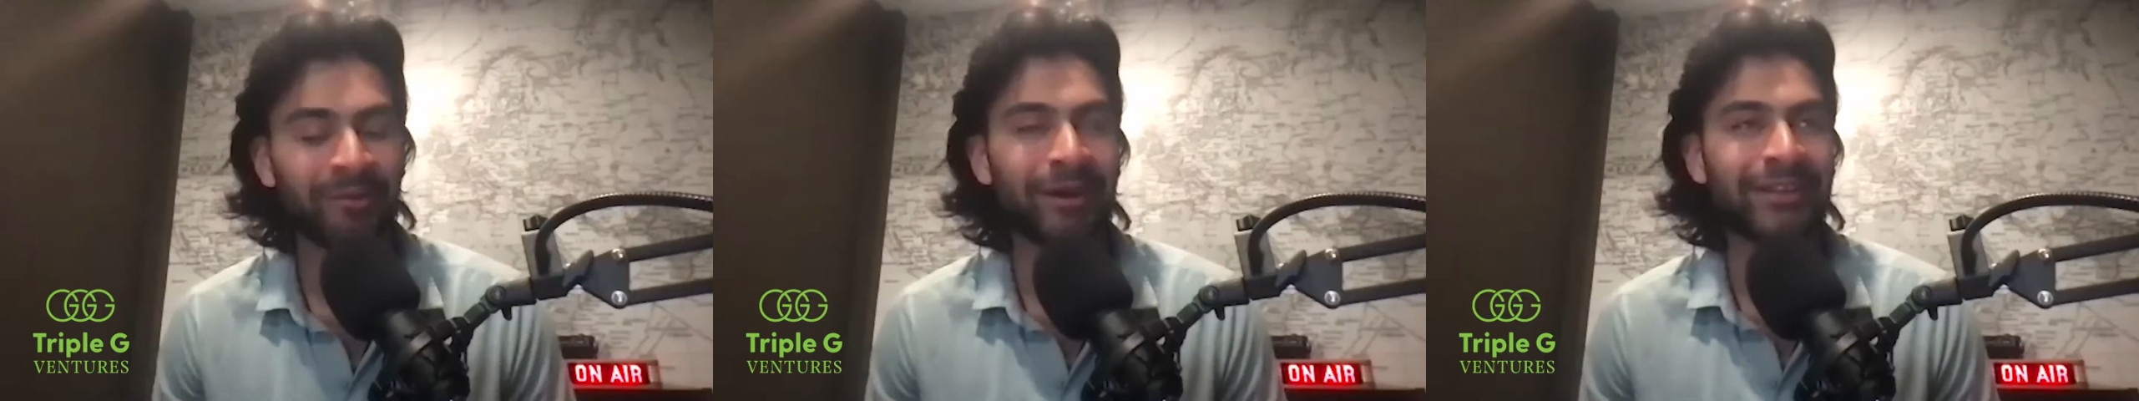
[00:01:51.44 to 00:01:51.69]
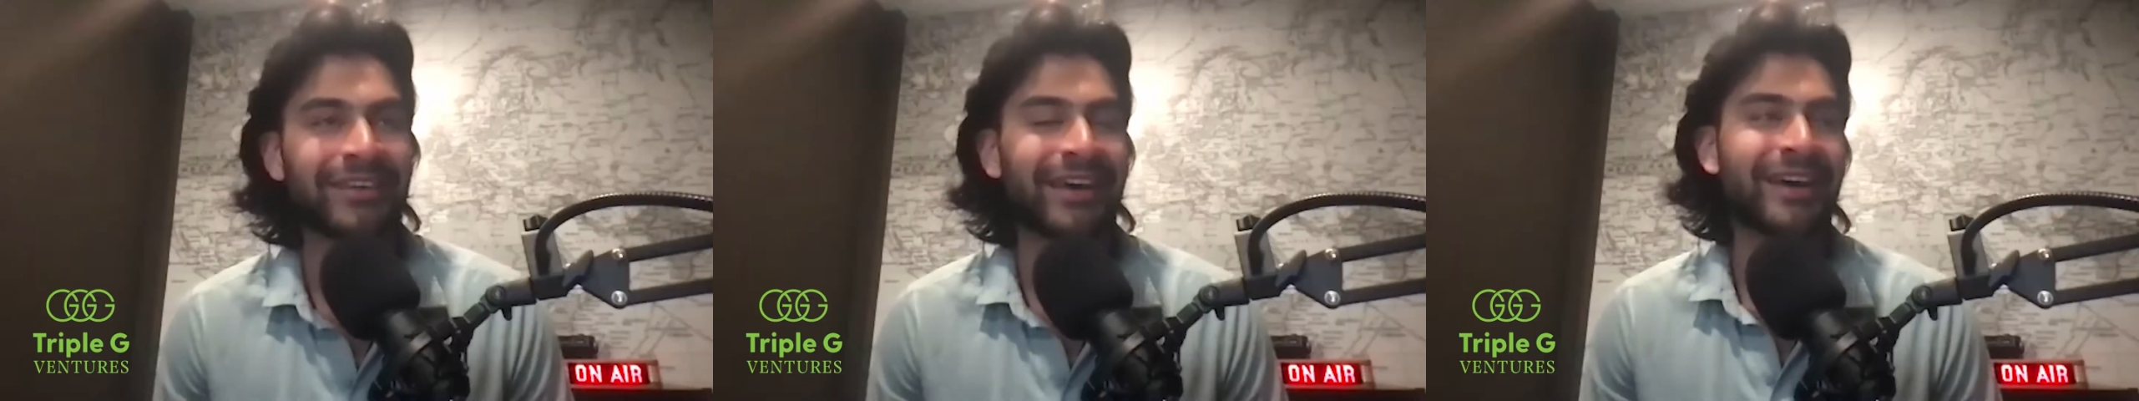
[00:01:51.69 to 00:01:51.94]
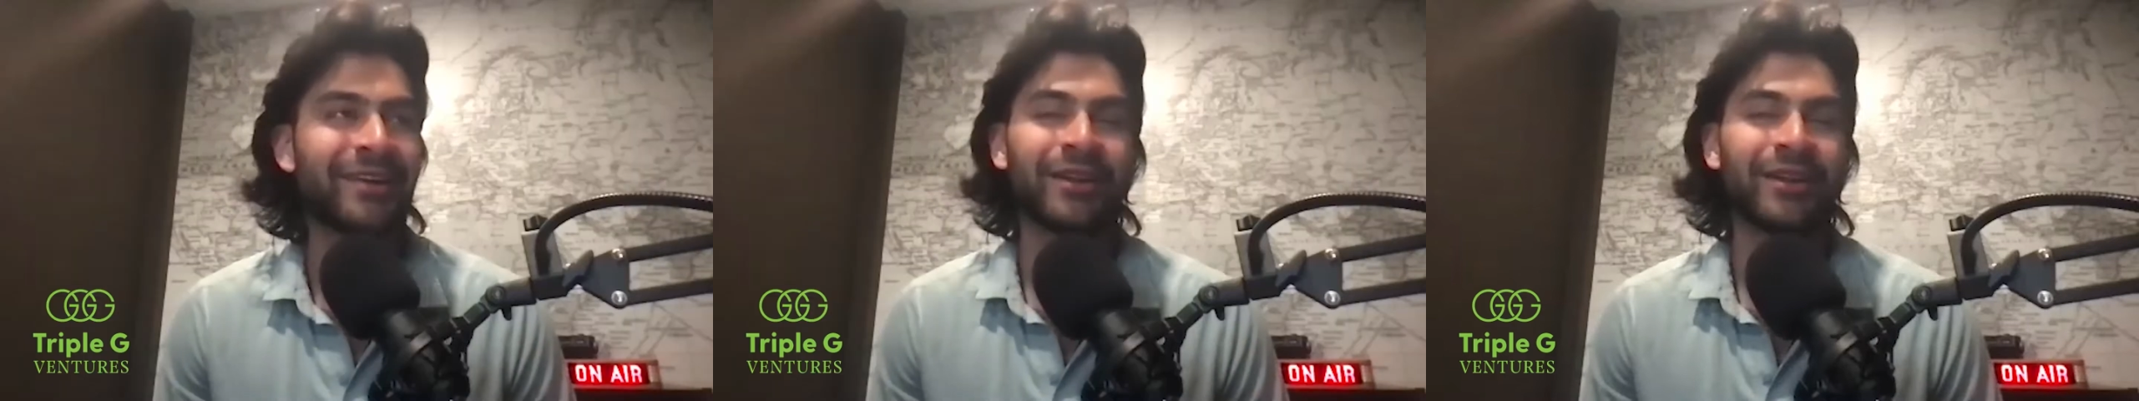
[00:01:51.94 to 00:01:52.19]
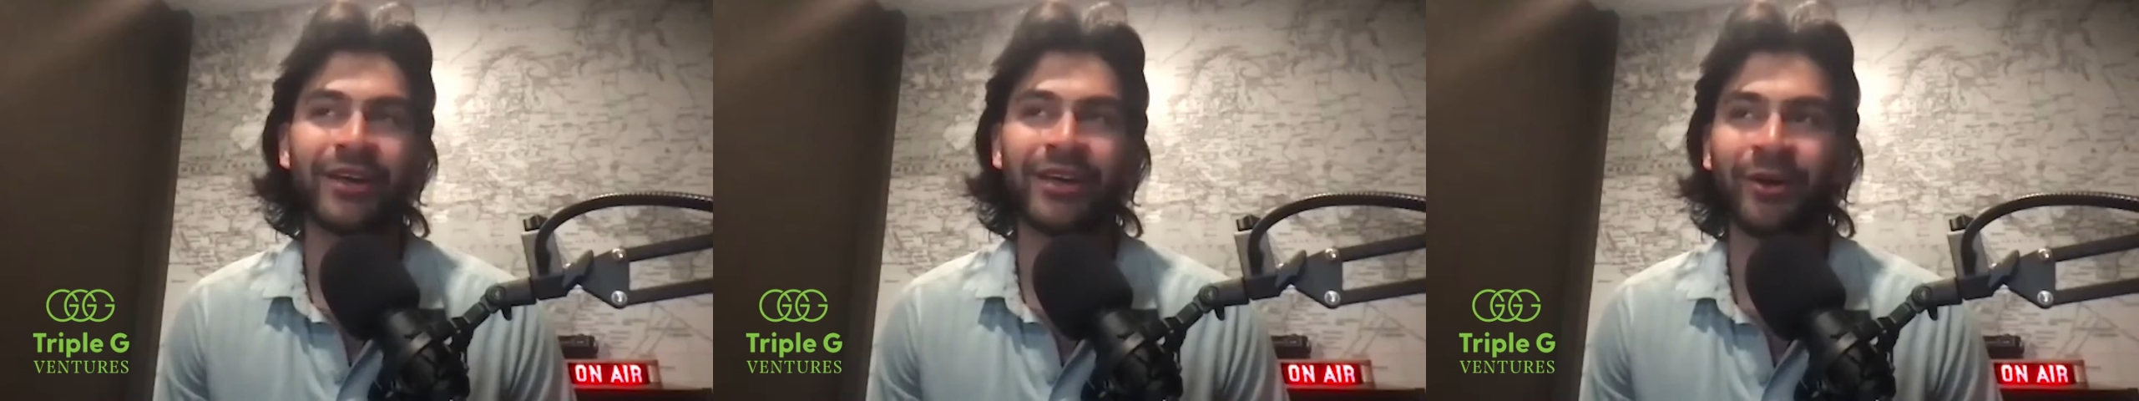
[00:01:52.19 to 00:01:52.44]

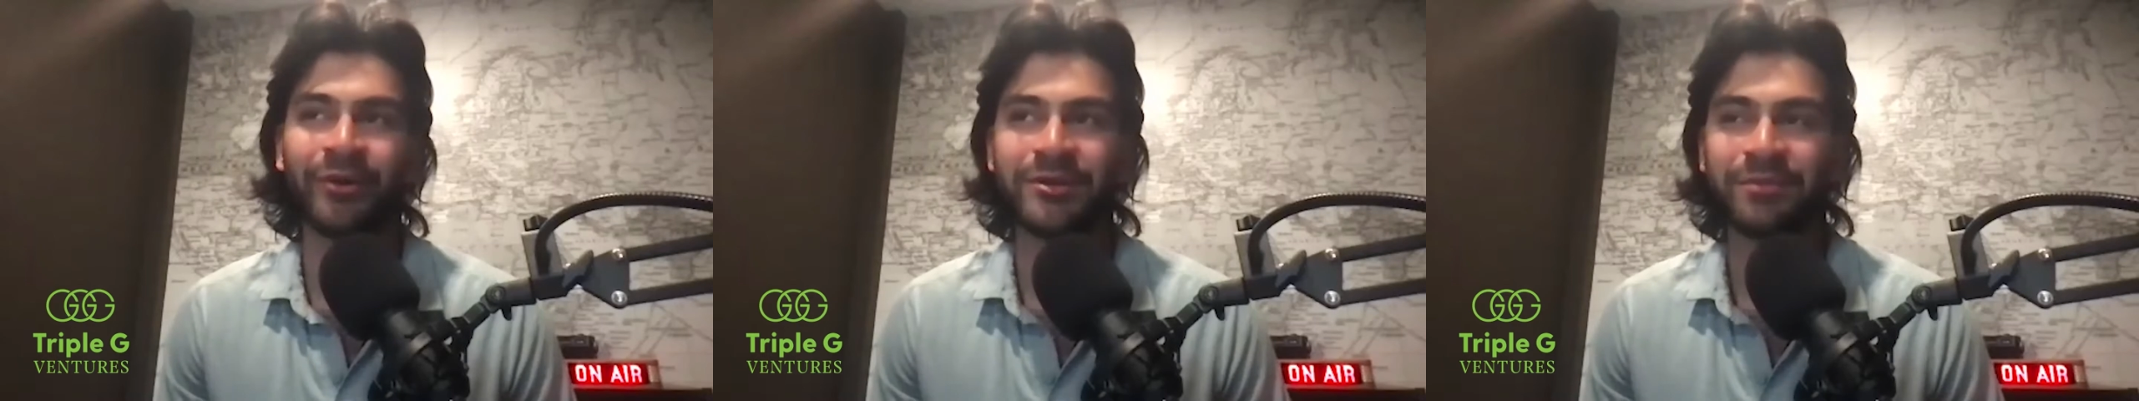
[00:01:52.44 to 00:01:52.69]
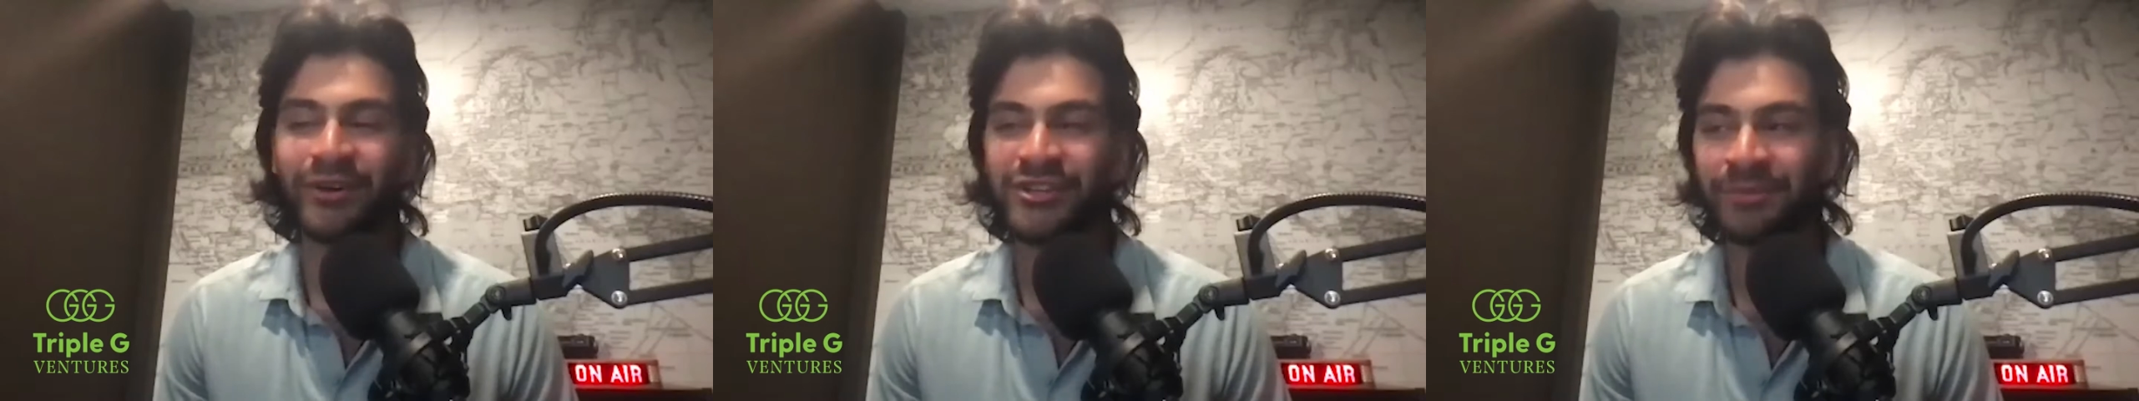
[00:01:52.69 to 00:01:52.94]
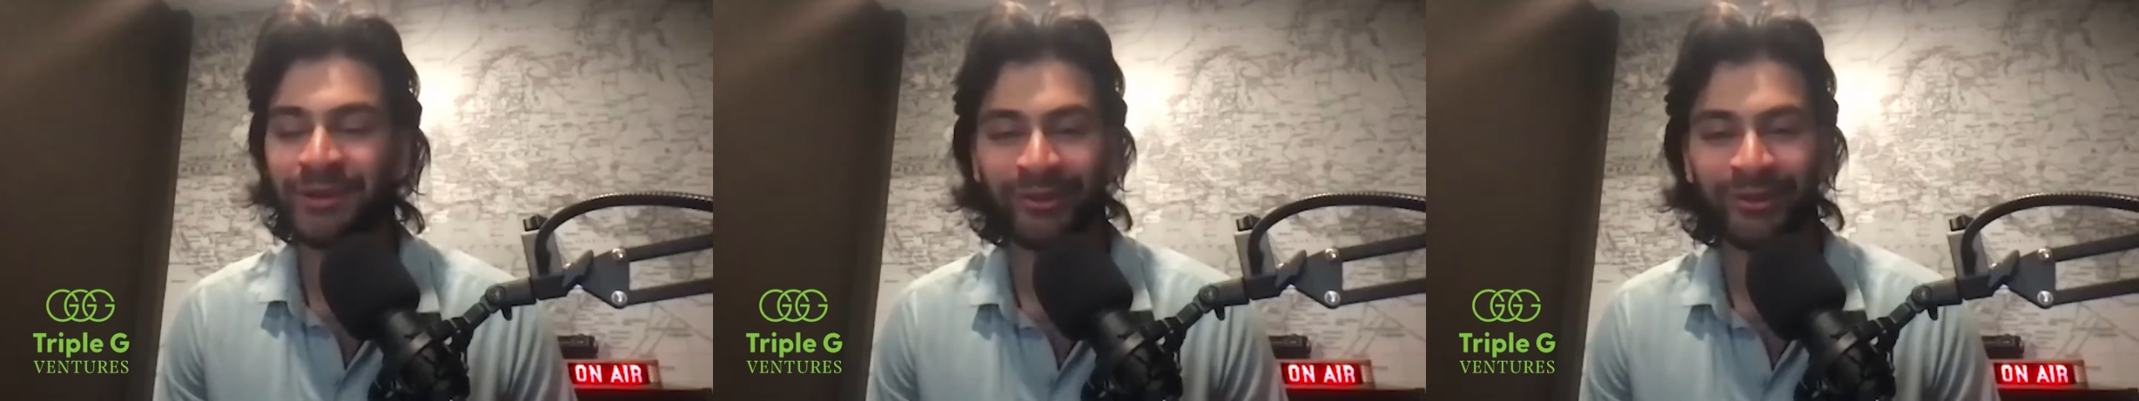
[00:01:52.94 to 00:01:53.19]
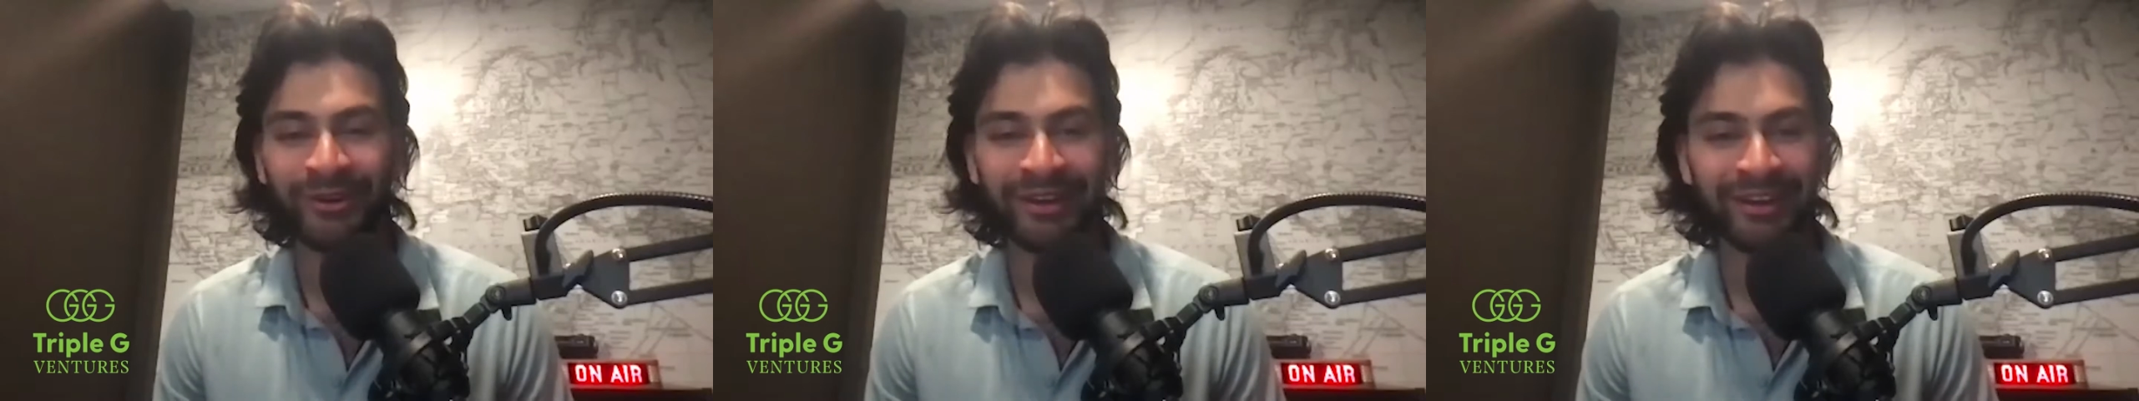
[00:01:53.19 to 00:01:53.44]
dad had always pushed me to
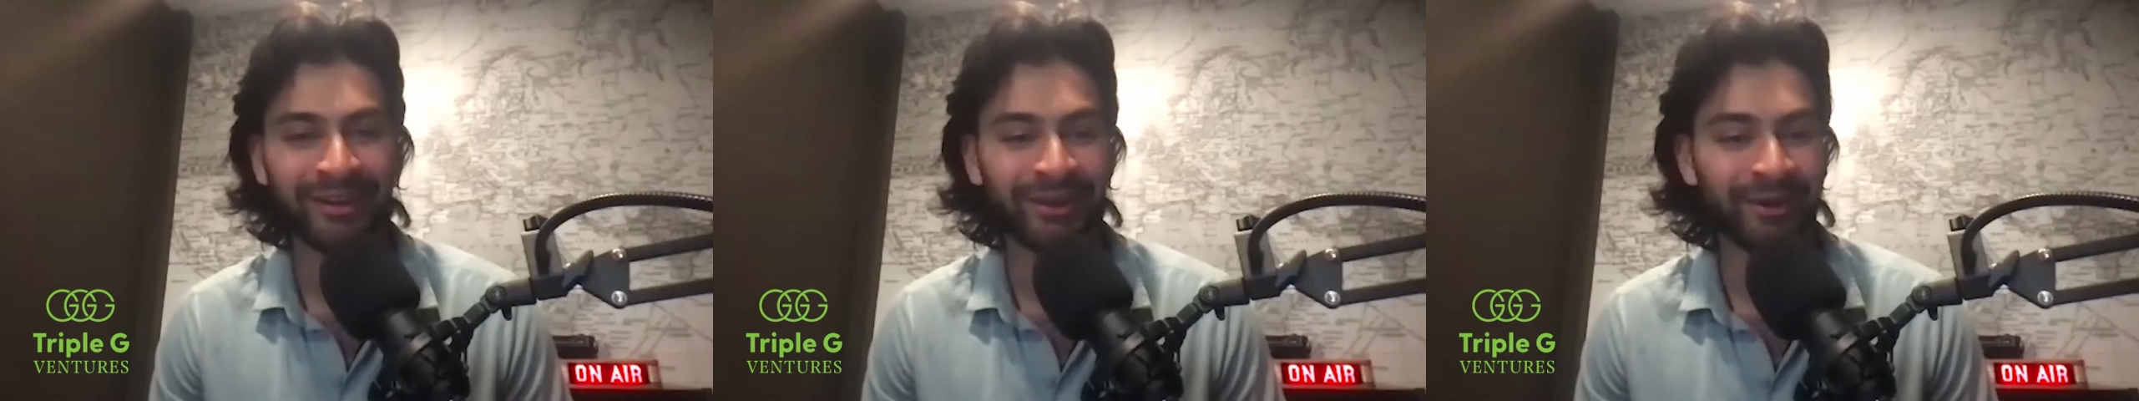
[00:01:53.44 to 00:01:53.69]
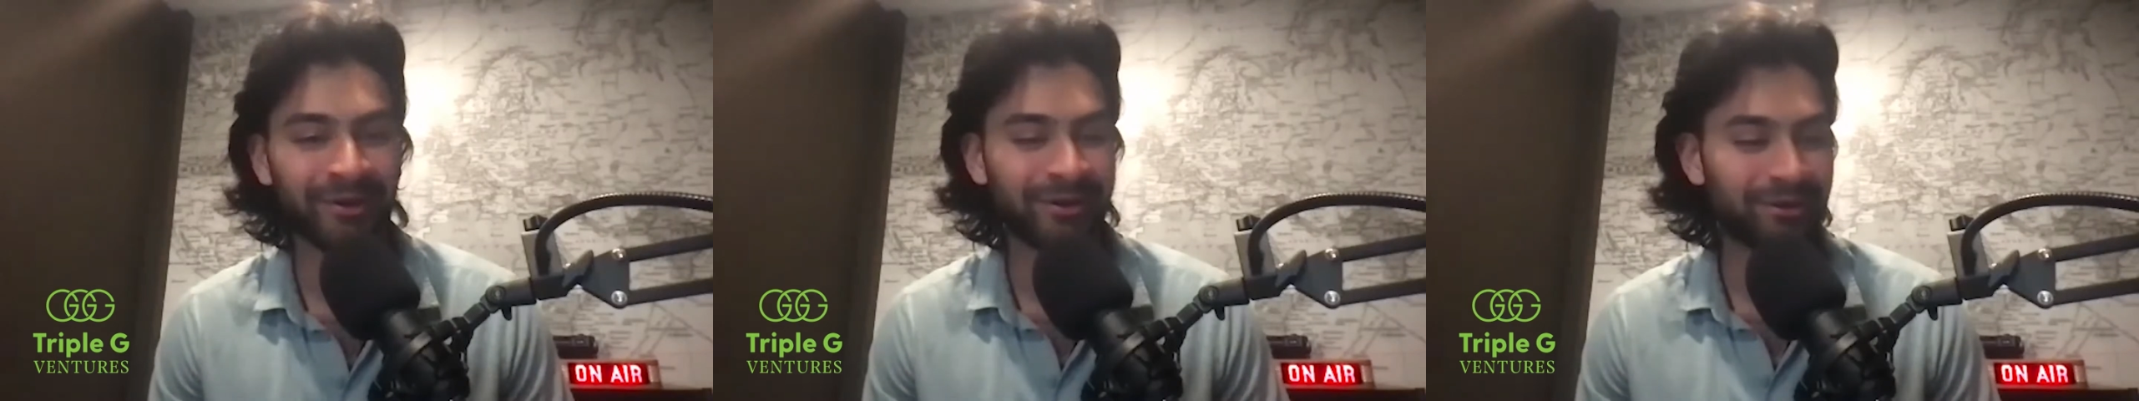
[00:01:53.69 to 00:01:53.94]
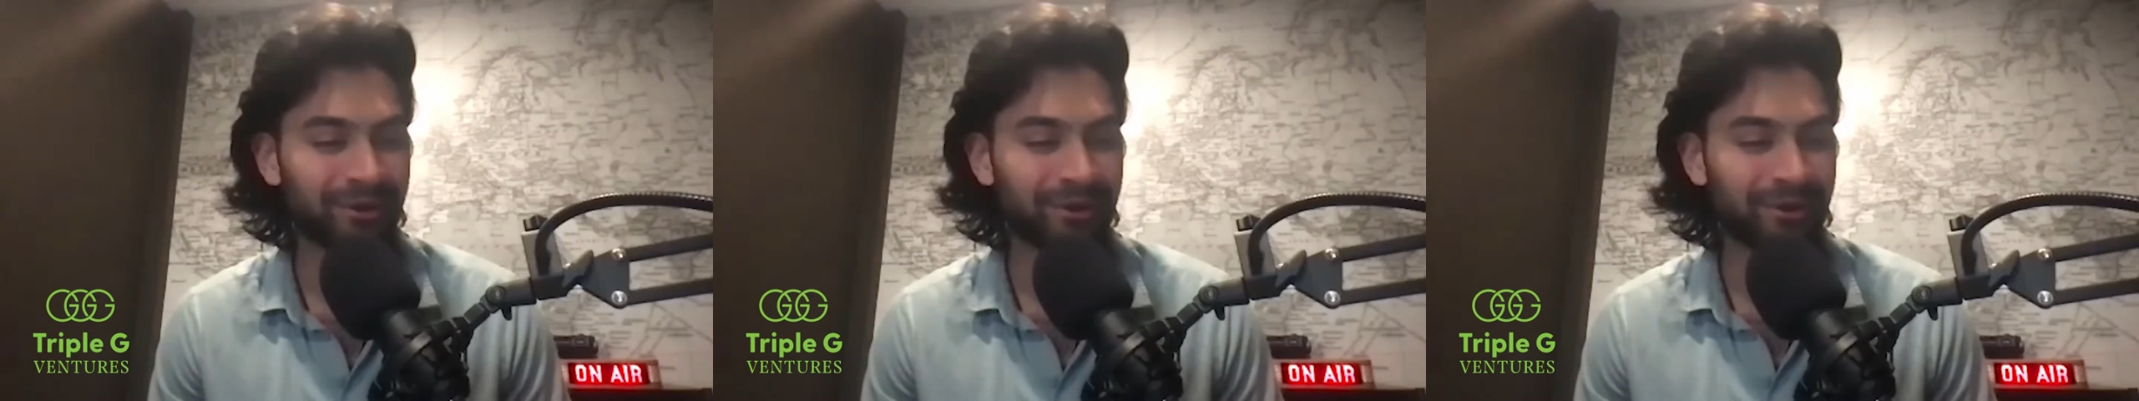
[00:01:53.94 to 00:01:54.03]
learn how to code